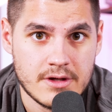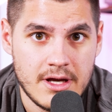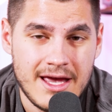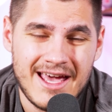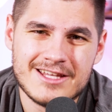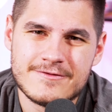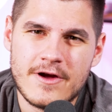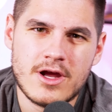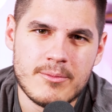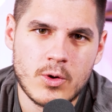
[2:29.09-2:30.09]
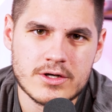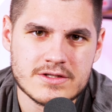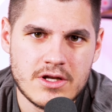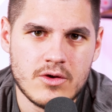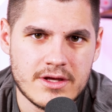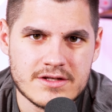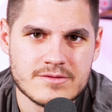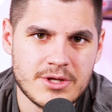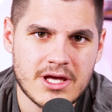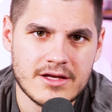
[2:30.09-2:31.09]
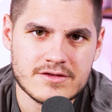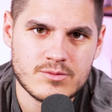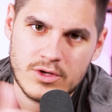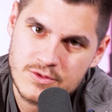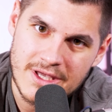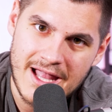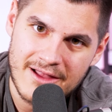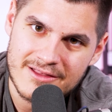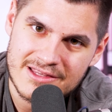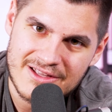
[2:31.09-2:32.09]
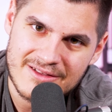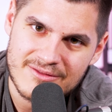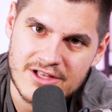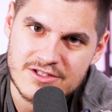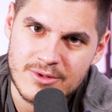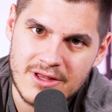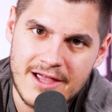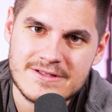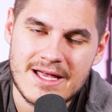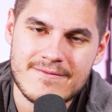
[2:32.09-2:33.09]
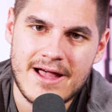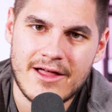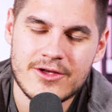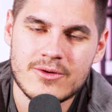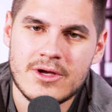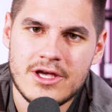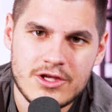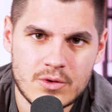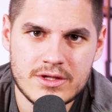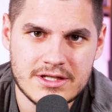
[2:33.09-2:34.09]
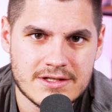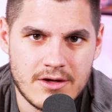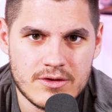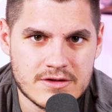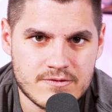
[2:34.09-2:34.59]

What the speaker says: And it's very important to know this because once we calculate the customer lifetime value, you'll need to know this